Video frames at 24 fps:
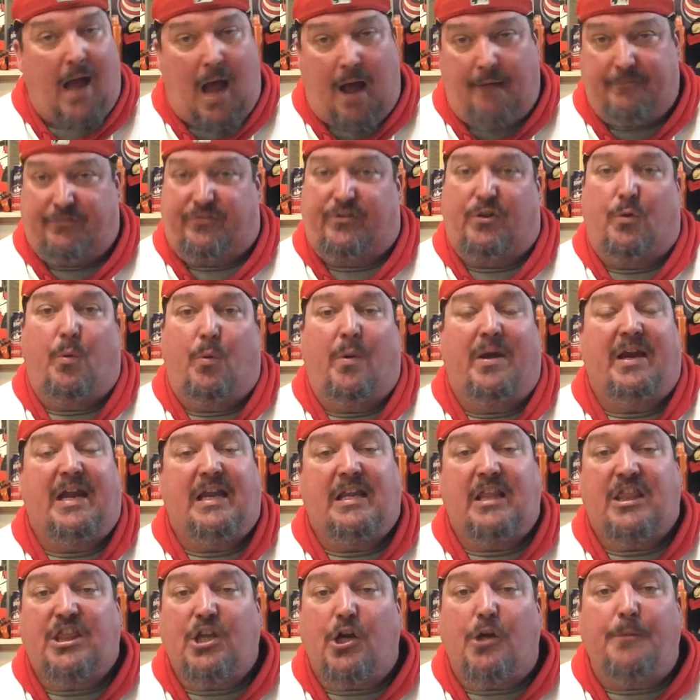Obviously, you want to
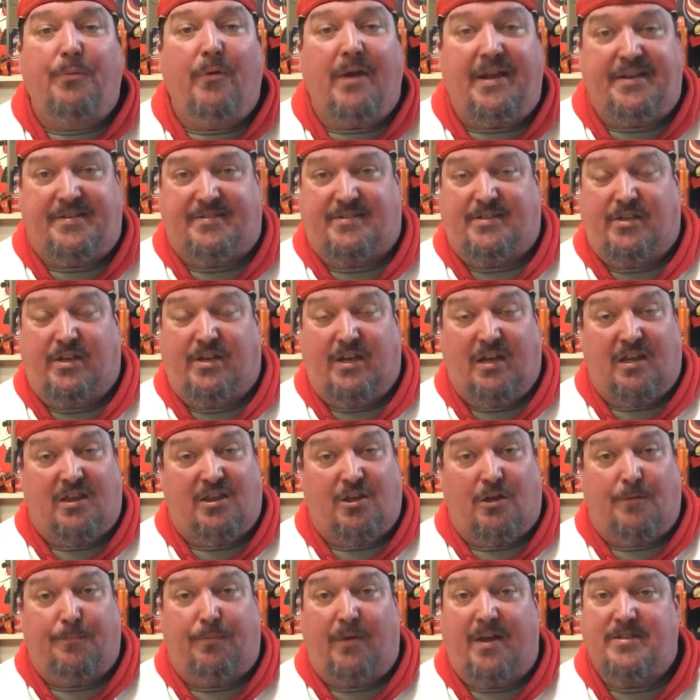get to 3rd place. You get
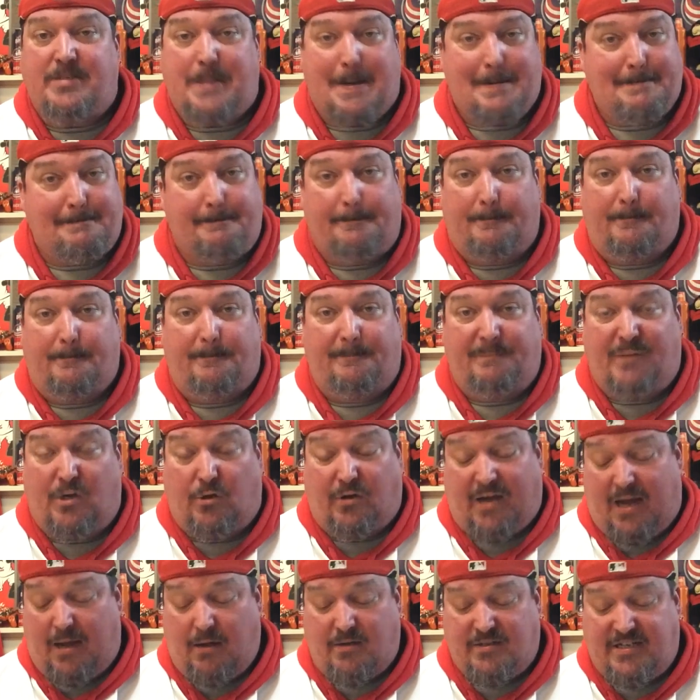to 3rd place,
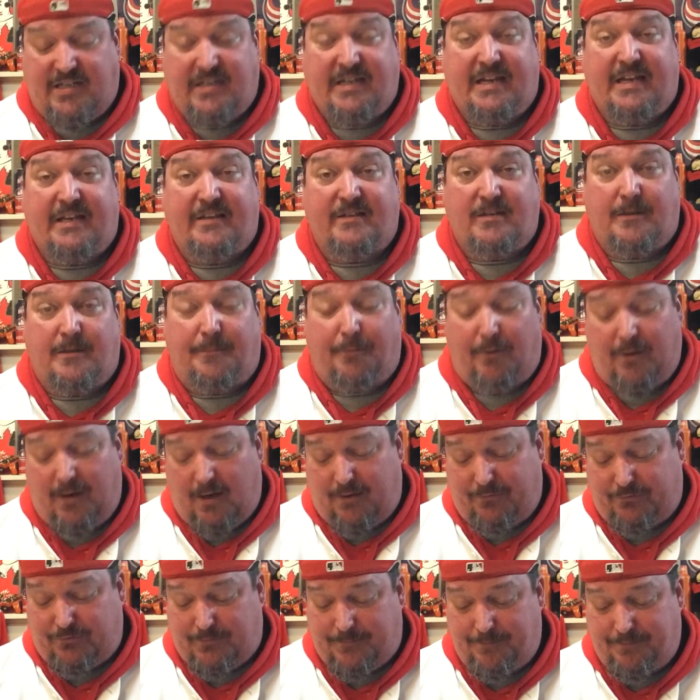you're guaranteed to get into the
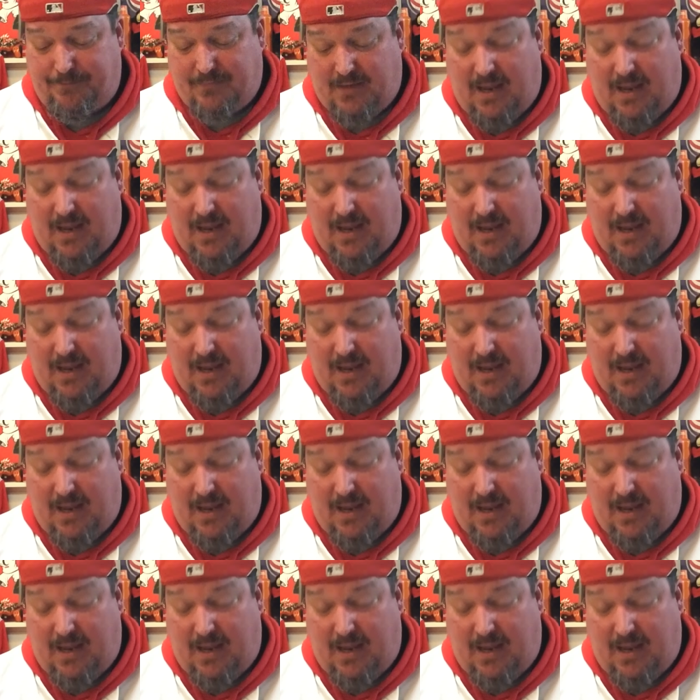playoffs.